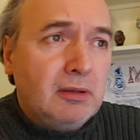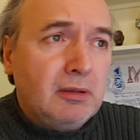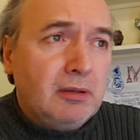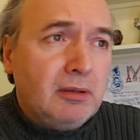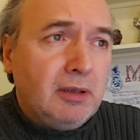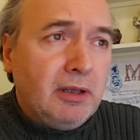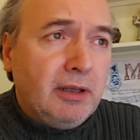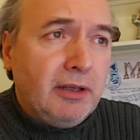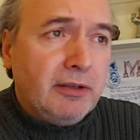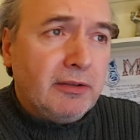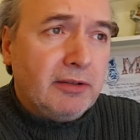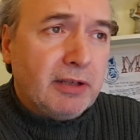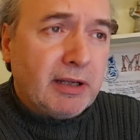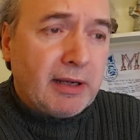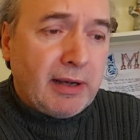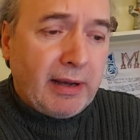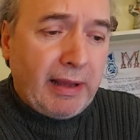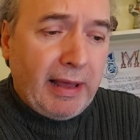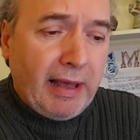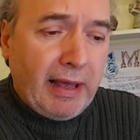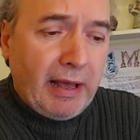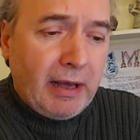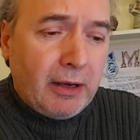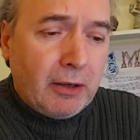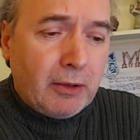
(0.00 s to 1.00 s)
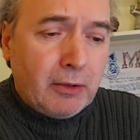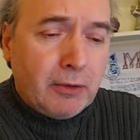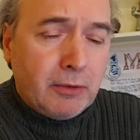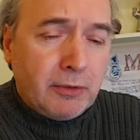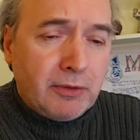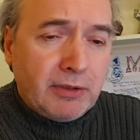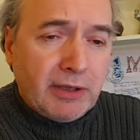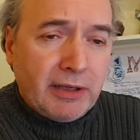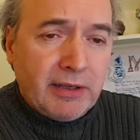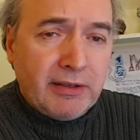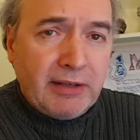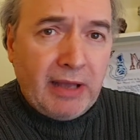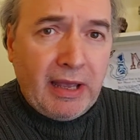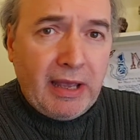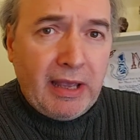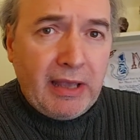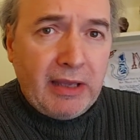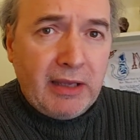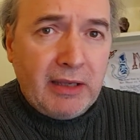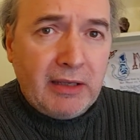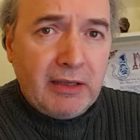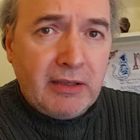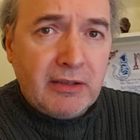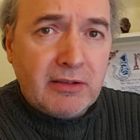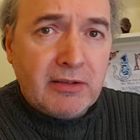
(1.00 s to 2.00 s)
into cloud and
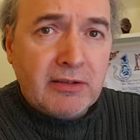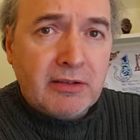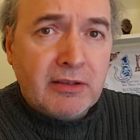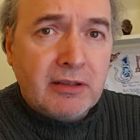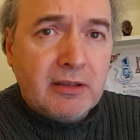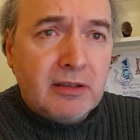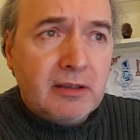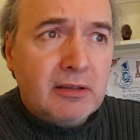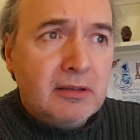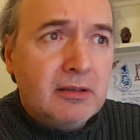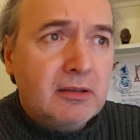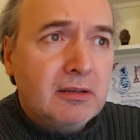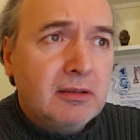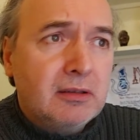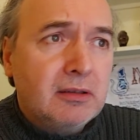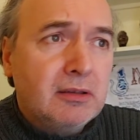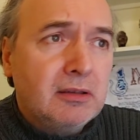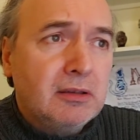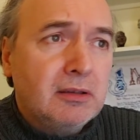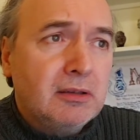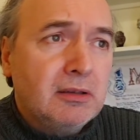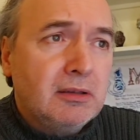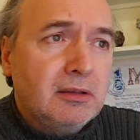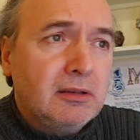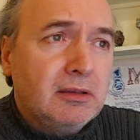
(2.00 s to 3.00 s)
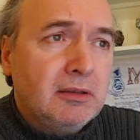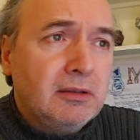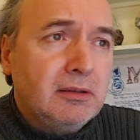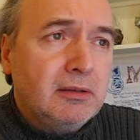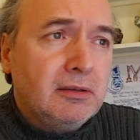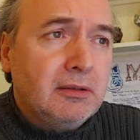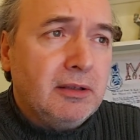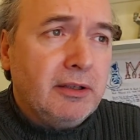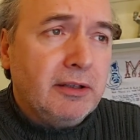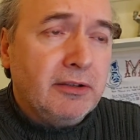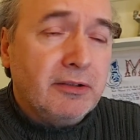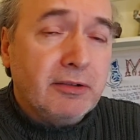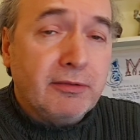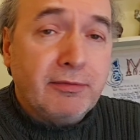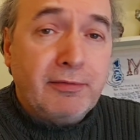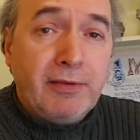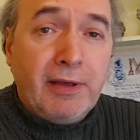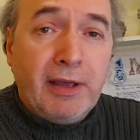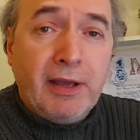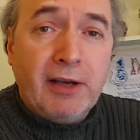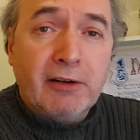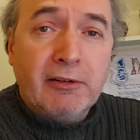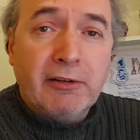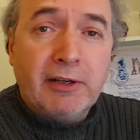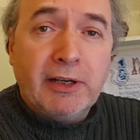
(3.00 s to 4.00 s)
haze, into
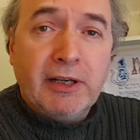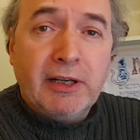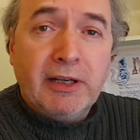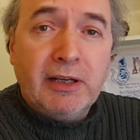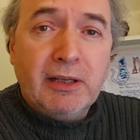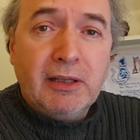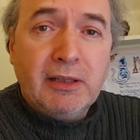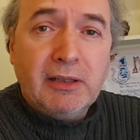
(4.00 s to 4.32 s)
Faerie.